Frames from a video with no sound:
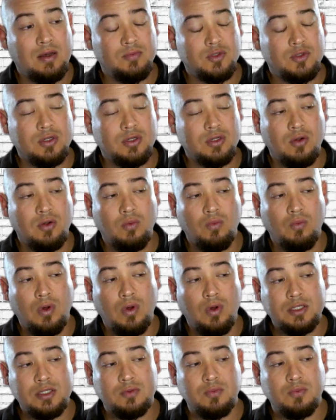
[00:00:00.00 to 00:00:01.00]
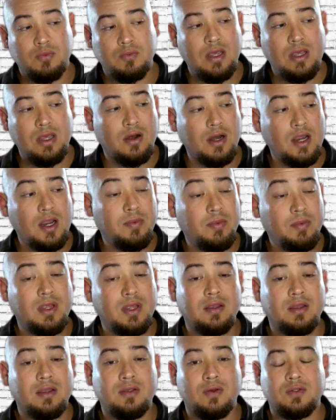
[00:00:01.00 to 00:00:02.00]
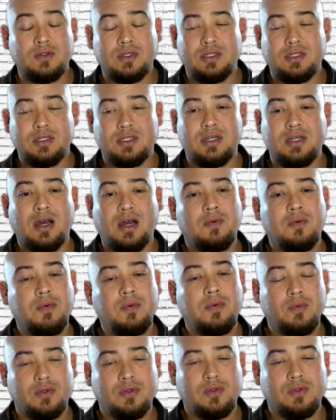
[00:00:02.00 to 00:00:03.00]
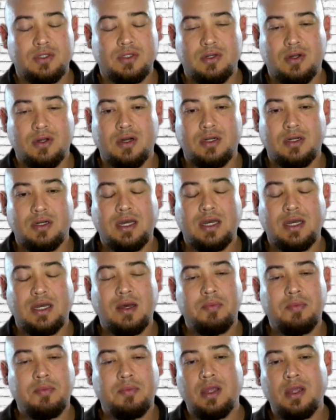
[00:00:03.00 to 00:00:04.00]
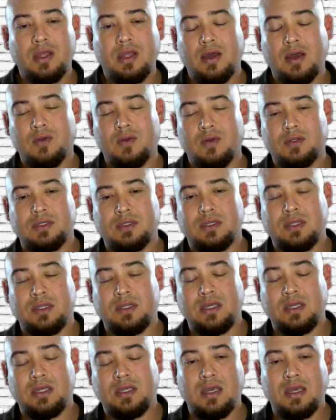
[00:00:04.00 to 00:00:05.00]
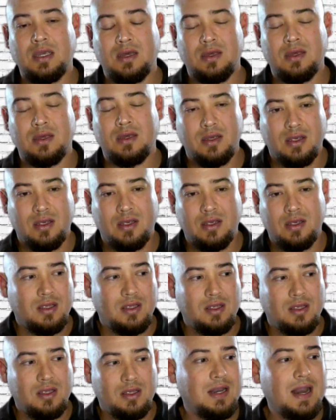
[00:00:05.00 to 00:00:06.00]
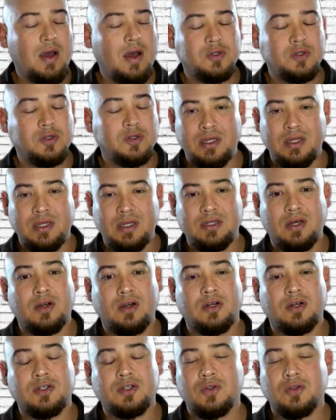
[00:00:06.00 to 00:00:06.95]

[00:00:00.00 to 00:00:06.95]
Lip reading: So once we are able to get those in stock, we will start putting out the announcements on our